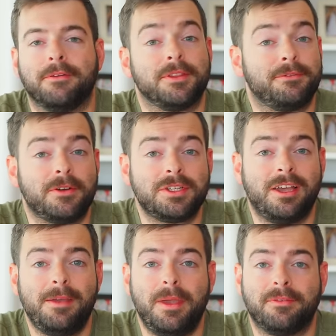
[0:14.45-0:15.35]
for the first
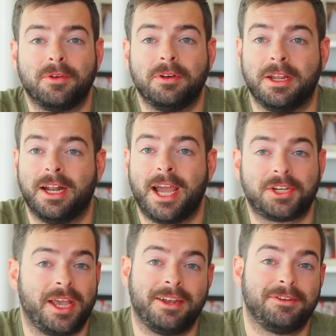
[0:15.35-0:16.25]
time ever and I
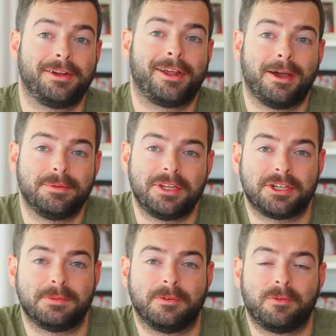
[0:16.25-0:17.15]
actually hadn't done
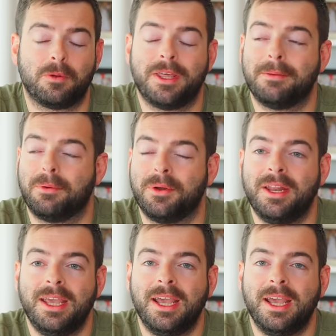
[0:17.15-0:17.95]
competitions before that point.